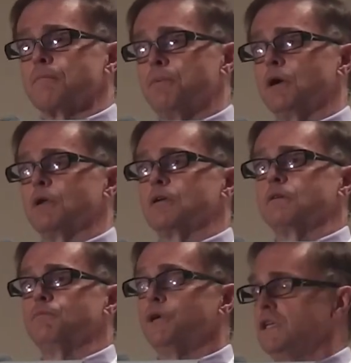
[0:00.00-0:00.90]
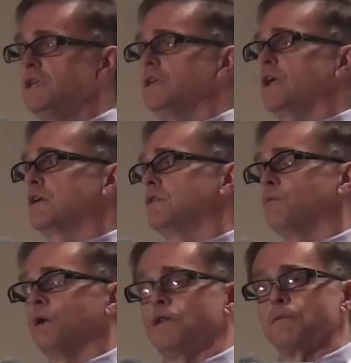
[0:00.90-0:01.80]
but we didn't get in the
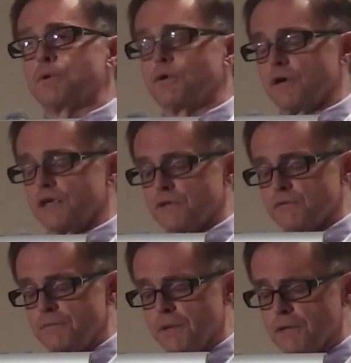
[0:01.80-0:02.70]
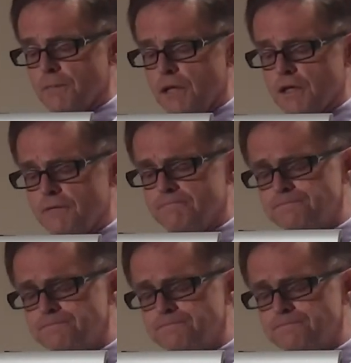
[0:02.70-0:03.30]
way of the progress that was being made.